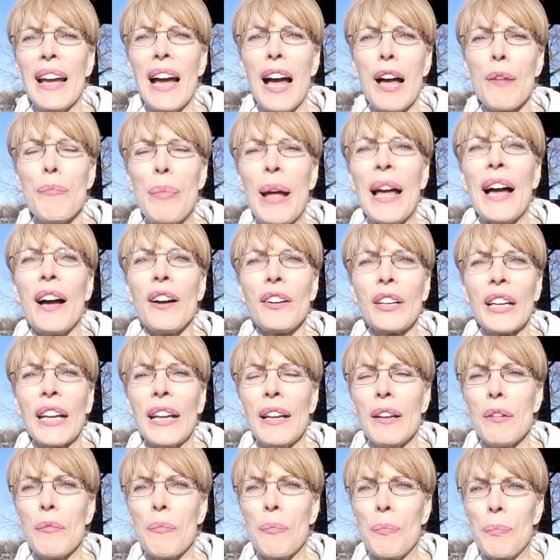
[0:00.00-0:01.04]
about
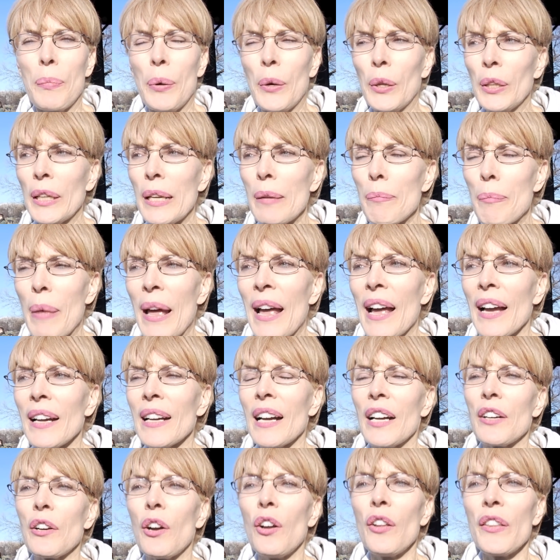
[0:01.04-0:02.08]
pulling back
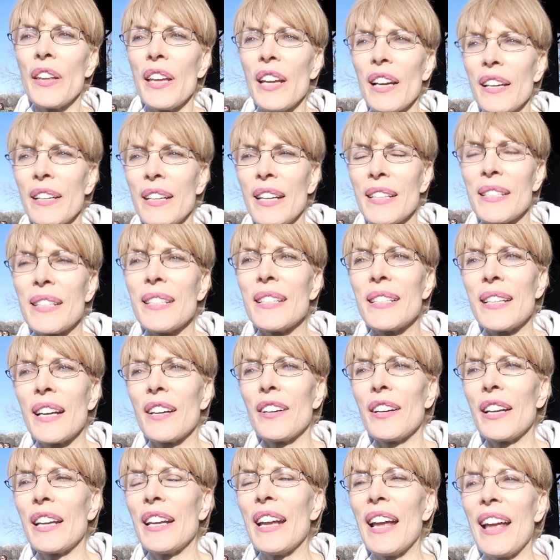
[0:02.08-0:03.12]
on all the
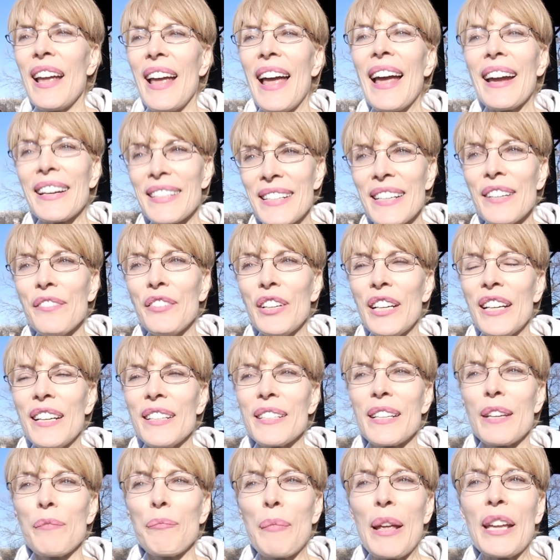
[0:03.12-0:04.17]
unnecessary
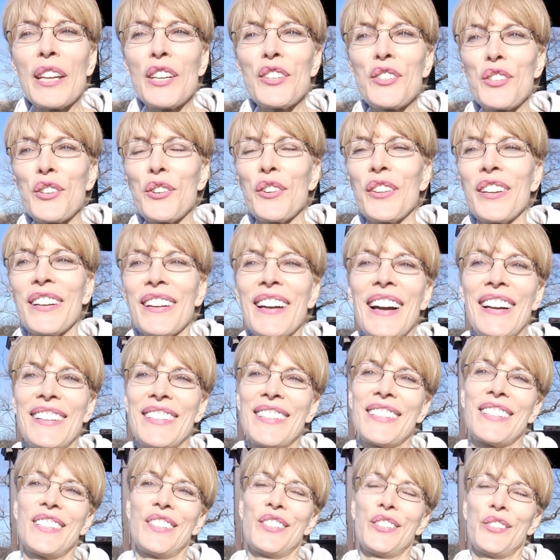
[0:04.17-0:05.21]
activities and making sure they're
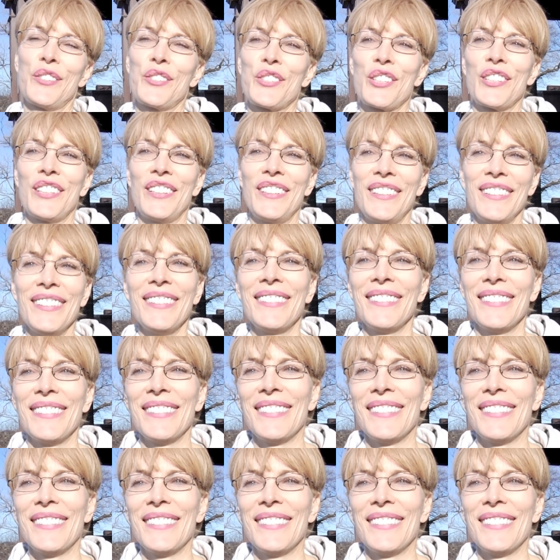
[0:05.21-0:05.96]
constitutional.